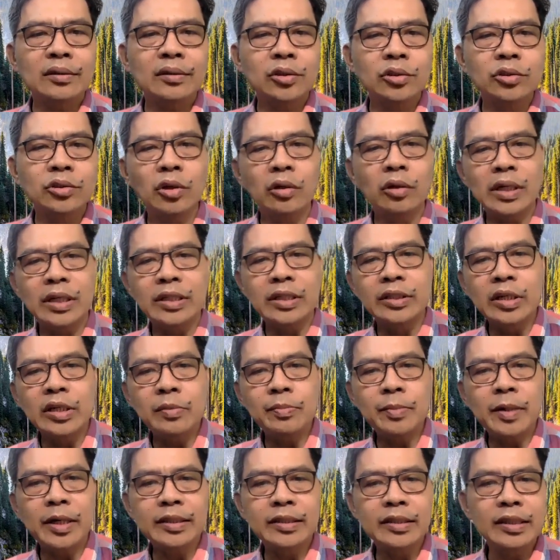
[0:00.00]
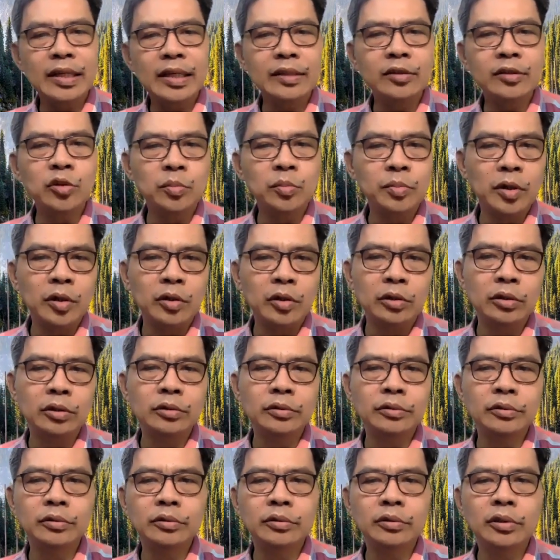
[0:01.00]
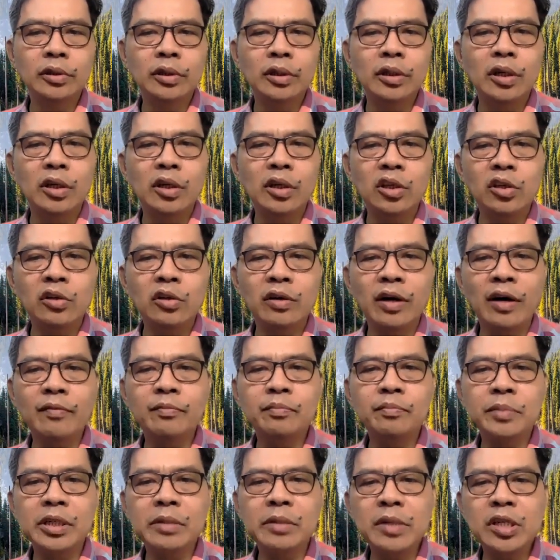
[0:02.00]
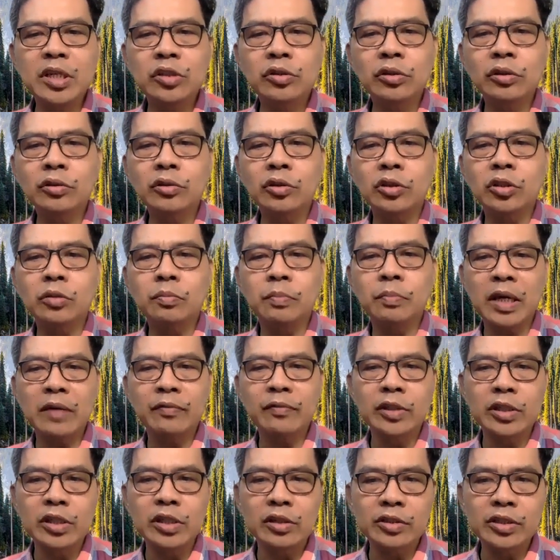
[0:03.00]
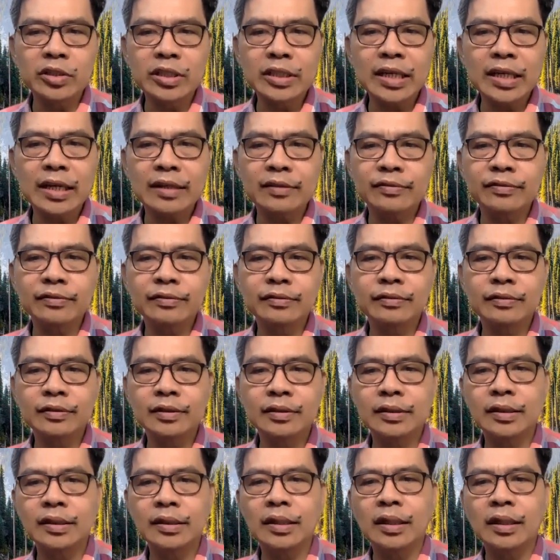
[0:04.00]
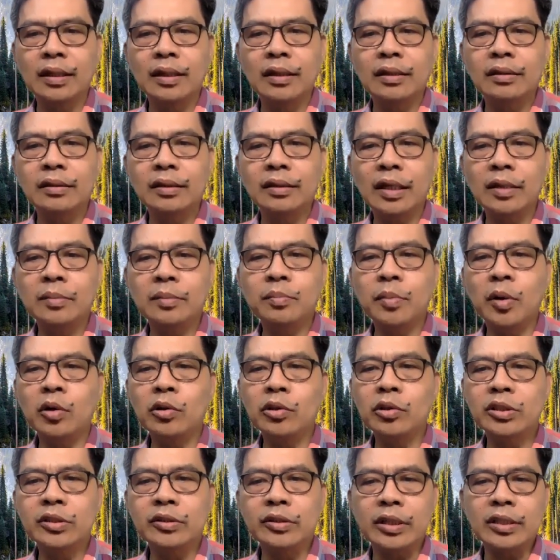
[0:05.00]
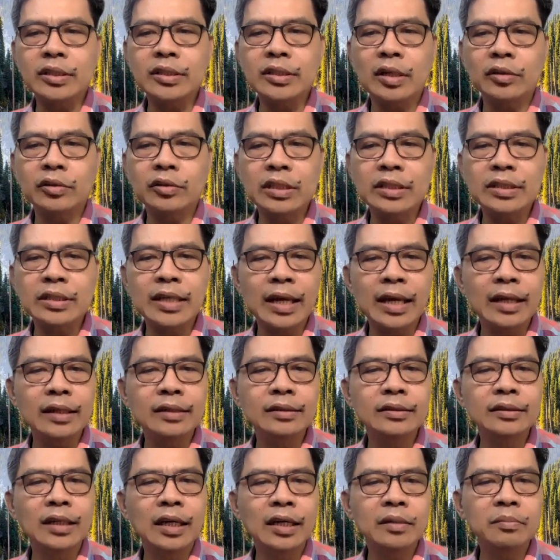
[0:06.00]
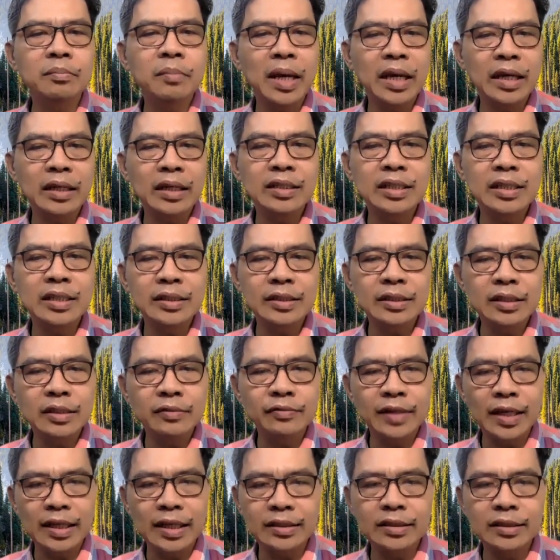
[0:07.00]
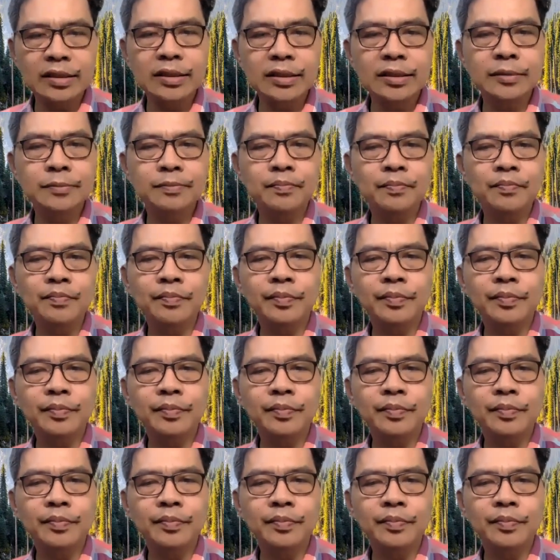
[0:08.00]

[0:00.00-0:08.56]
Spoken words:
So Agrippa said to Paul, "You have permission to speak for yourself." Then Paul stretched out his hand and made his defense.